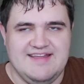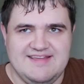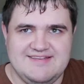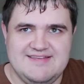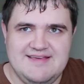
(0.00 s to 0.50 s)

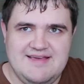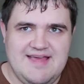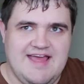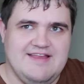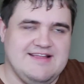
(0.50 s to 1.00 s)
it.
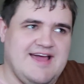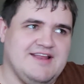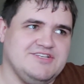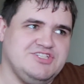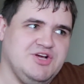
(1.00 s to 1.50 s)
And it kind
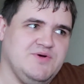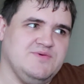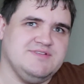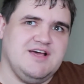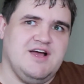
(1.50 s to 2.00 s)
of
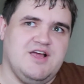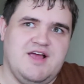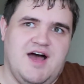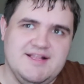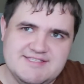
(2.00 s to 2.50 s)
shows a
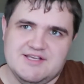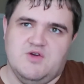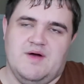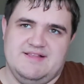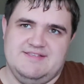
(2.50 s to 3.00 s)

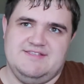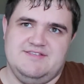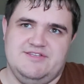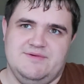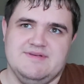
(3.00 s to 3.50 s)
consequence
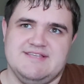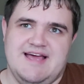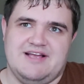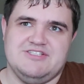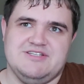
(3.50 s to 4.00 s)
to his
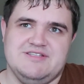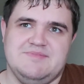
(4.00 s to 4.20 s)
actions.